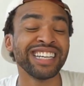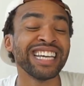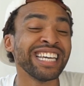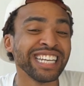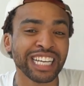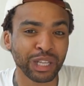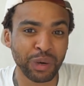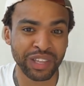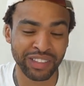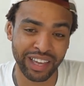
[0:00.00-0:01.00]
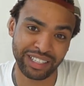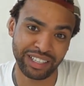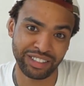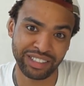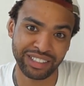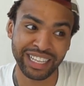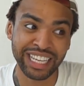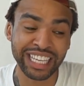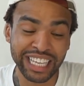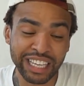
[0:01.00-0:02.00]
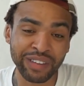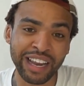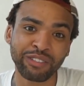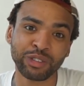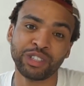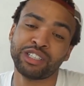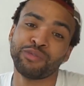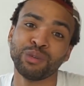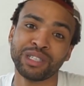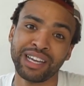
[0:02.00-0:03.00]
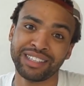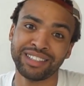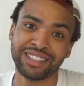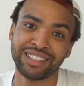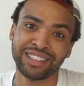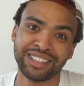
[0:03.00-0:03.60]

any clothing that it touches, even after just a few seconds.